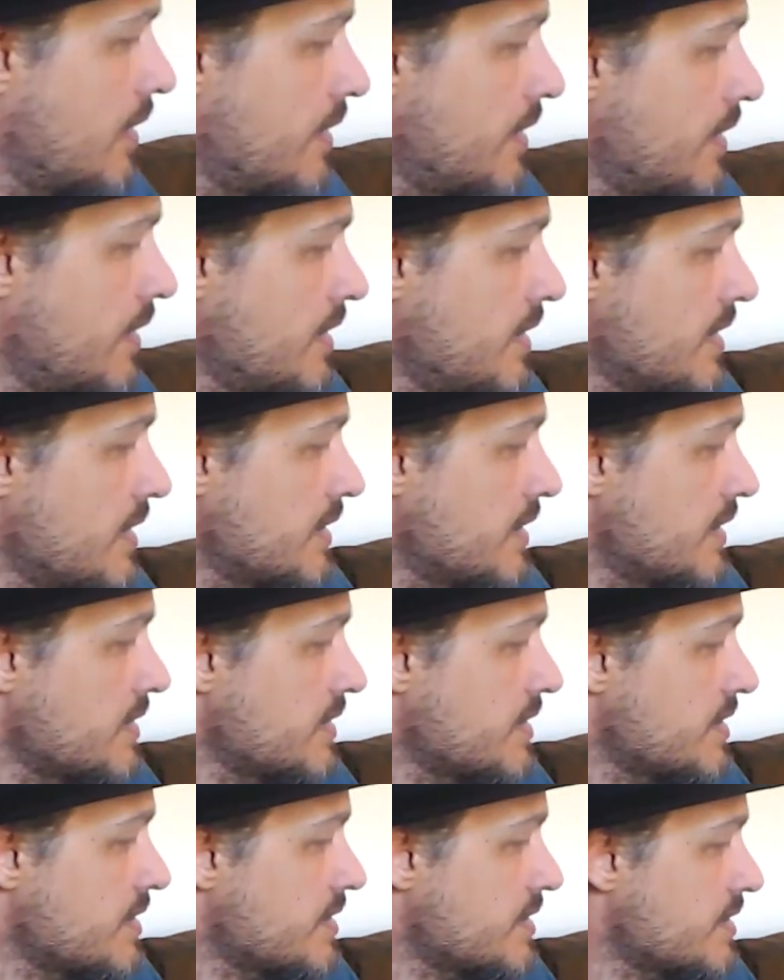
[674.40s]

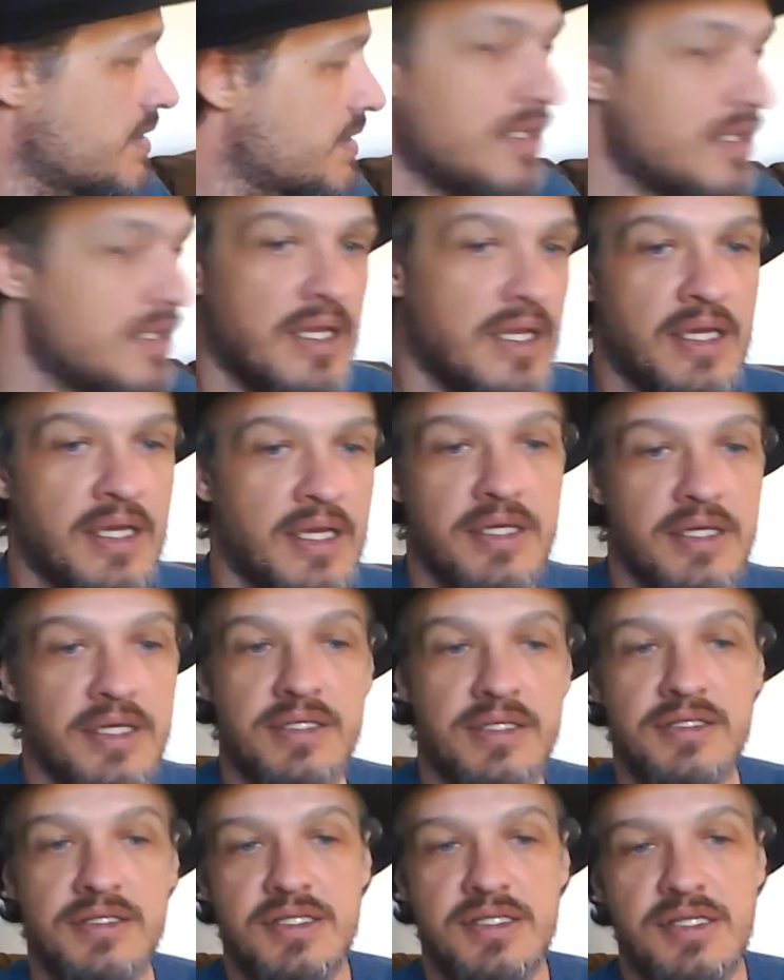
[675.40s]
This
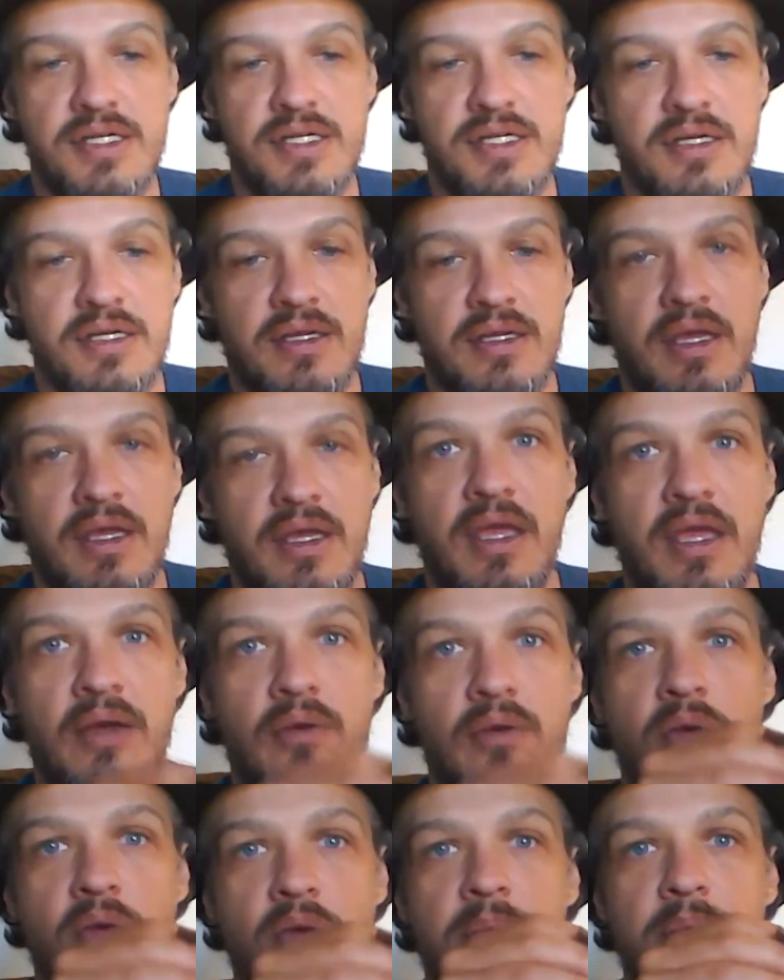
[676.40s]
is a
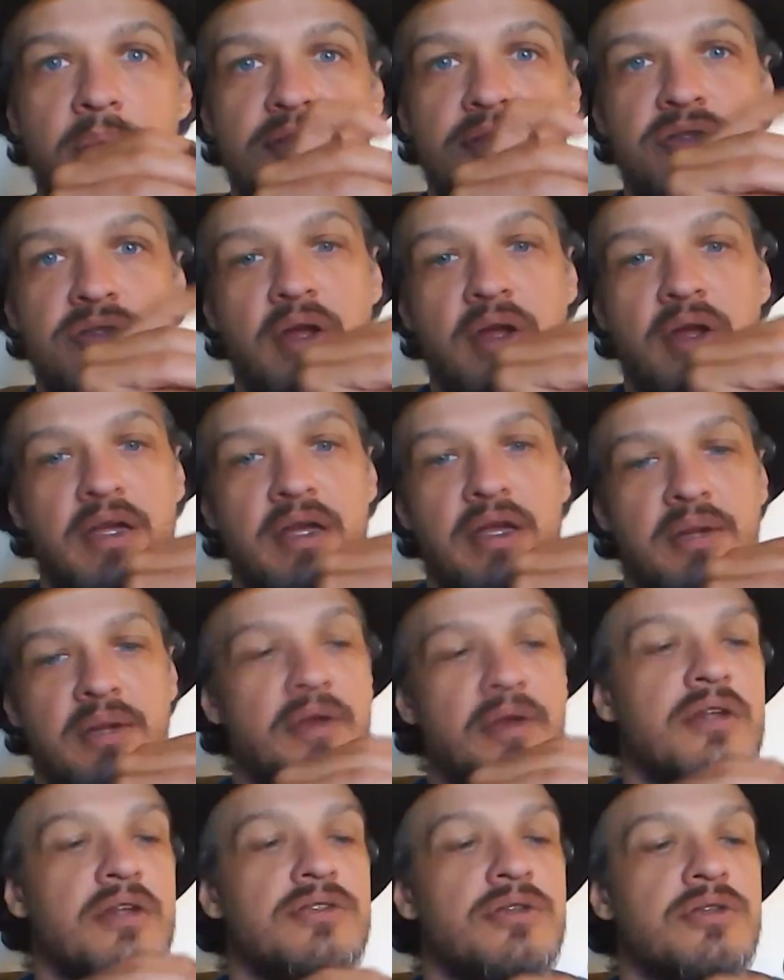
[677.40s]
weapons rack, and I'm
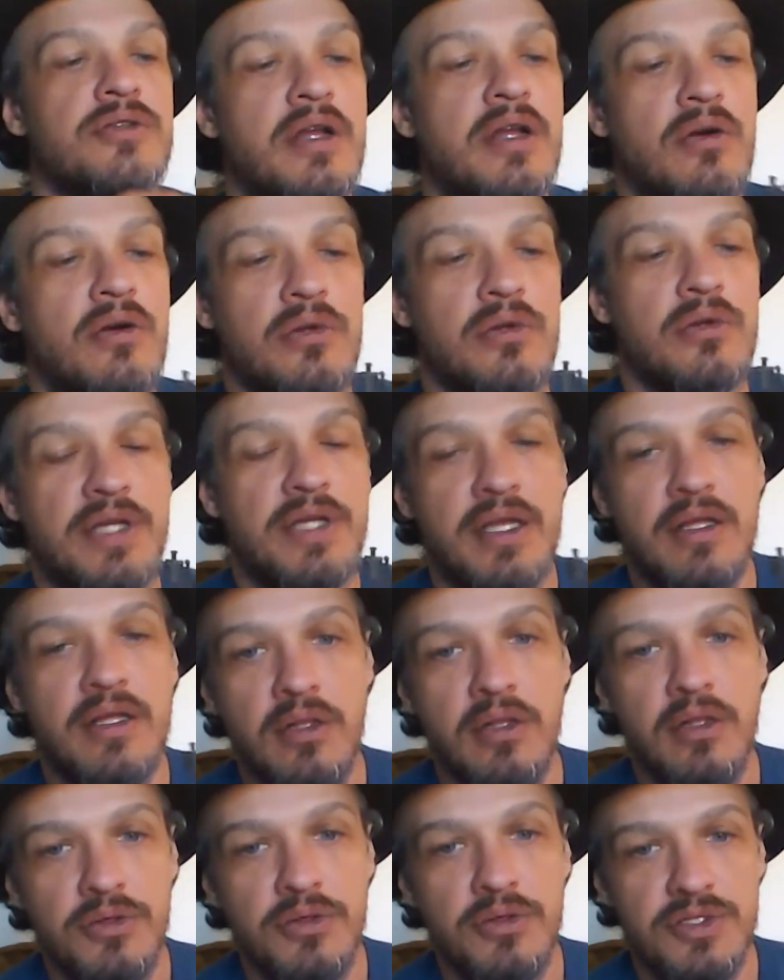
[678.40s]
going to try to hold it
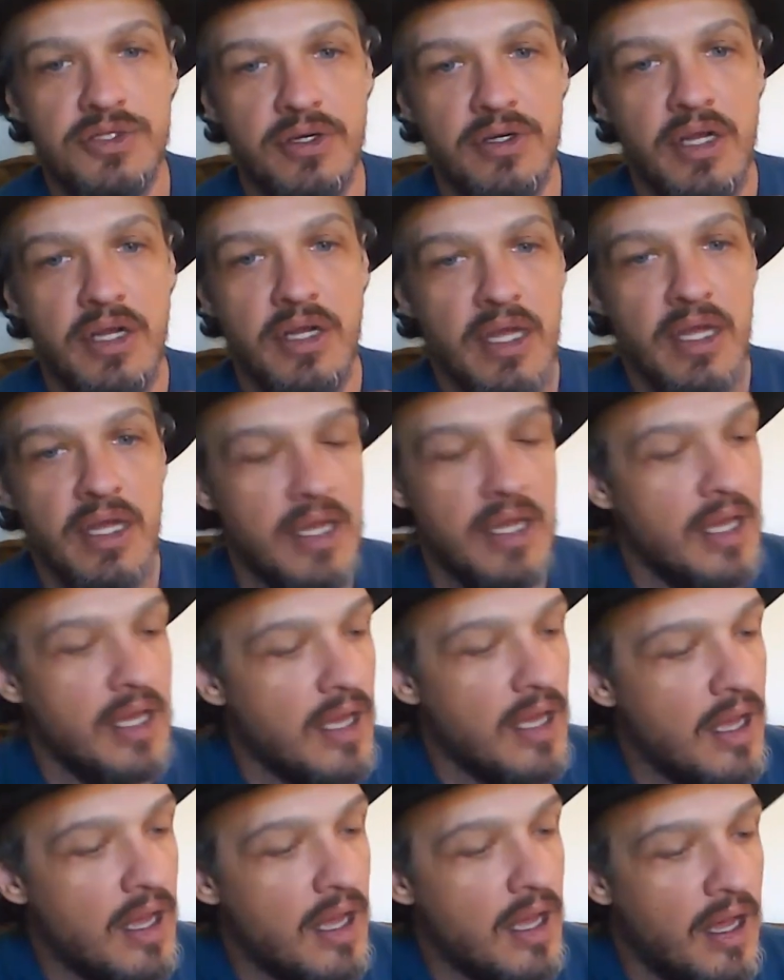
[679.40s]
closer.
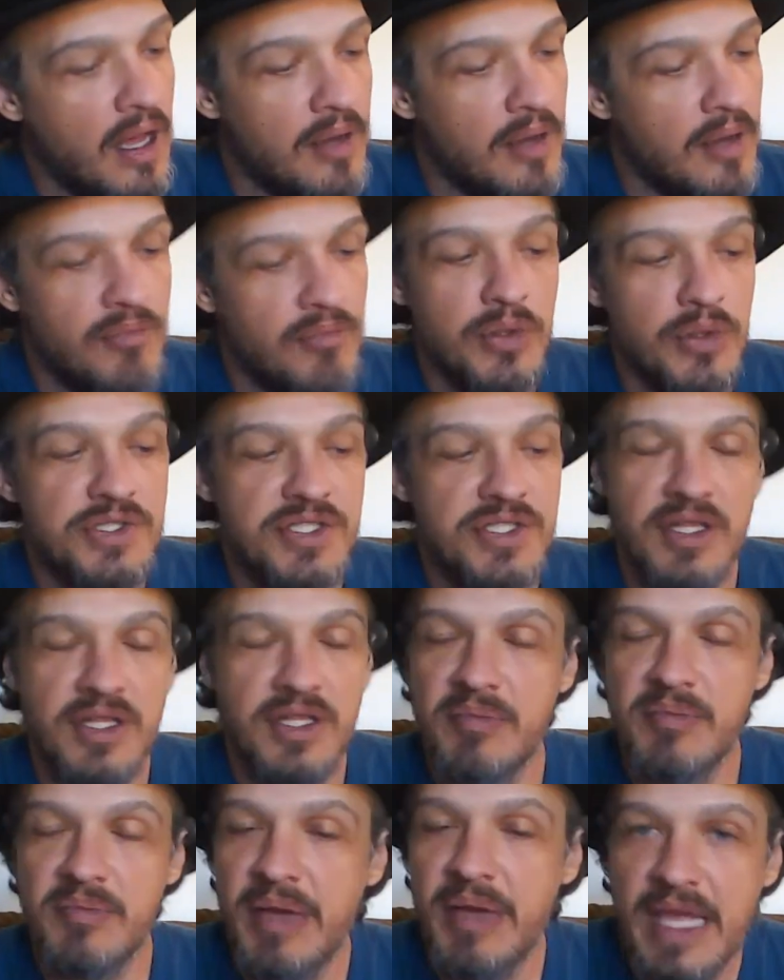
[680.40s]
Most of
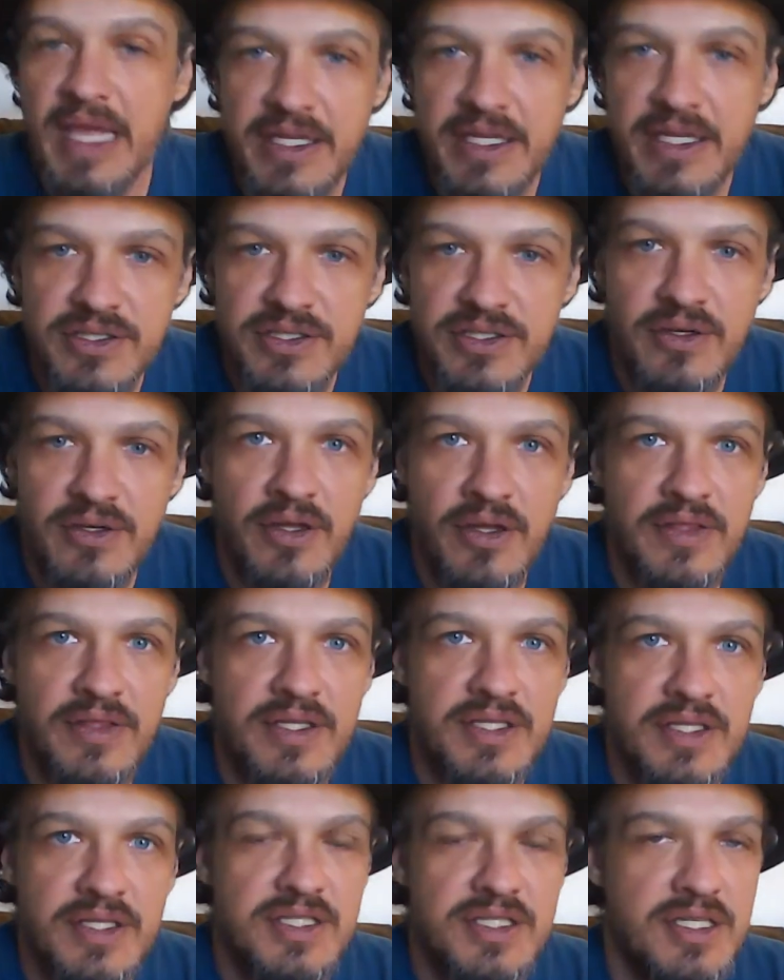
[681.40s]
the paint on
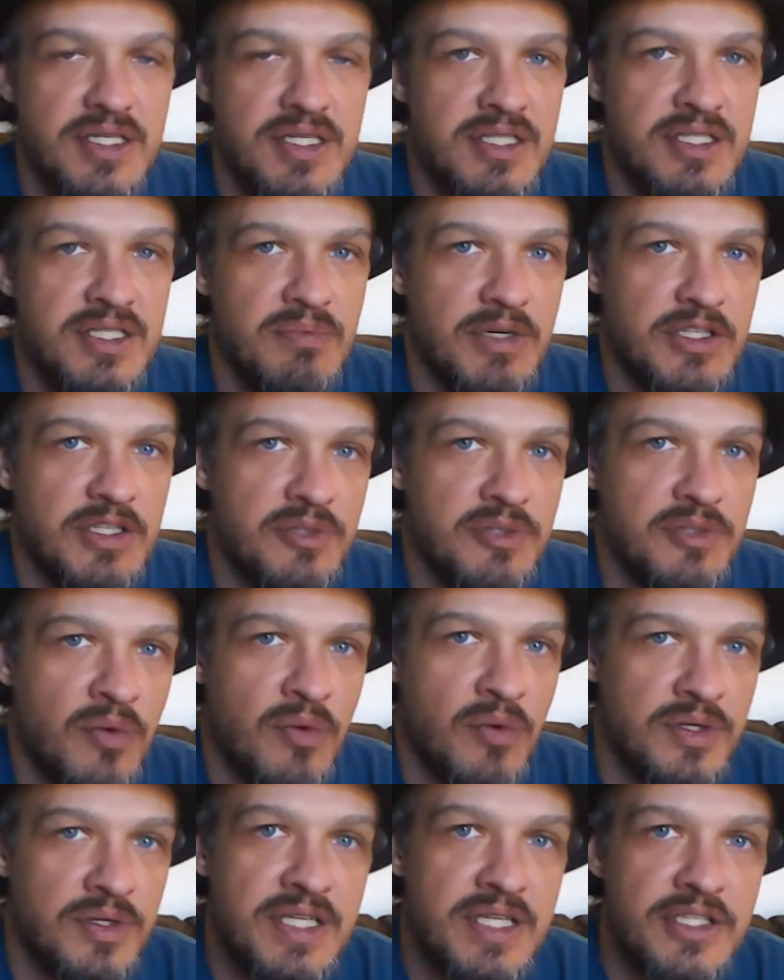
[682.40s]
this is much
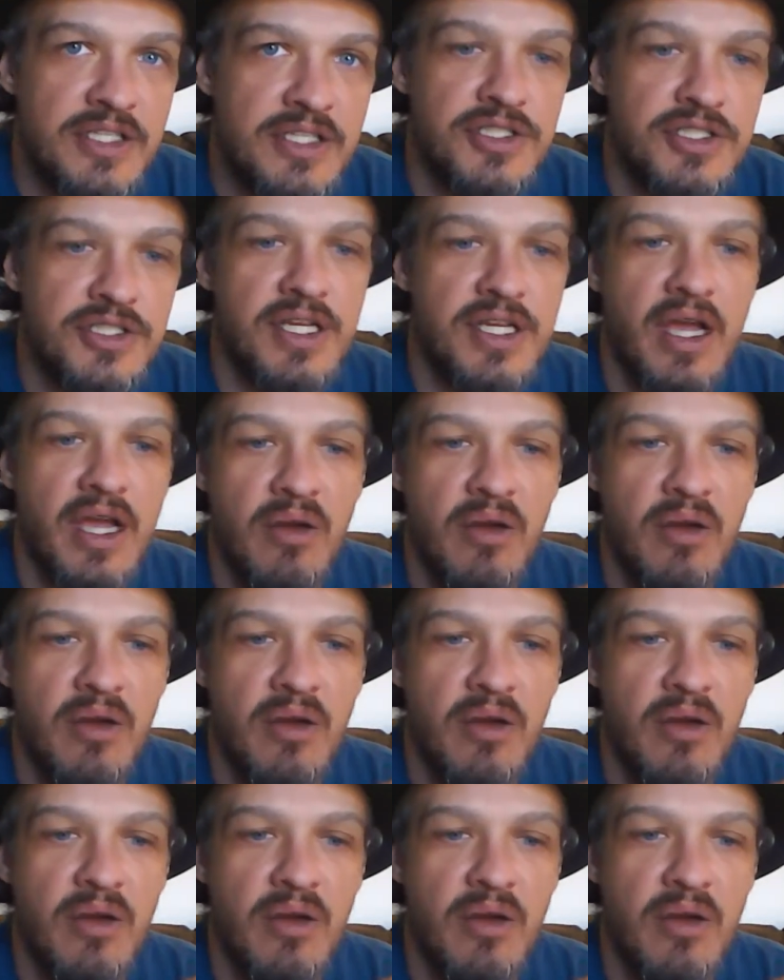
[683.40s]
more dingy.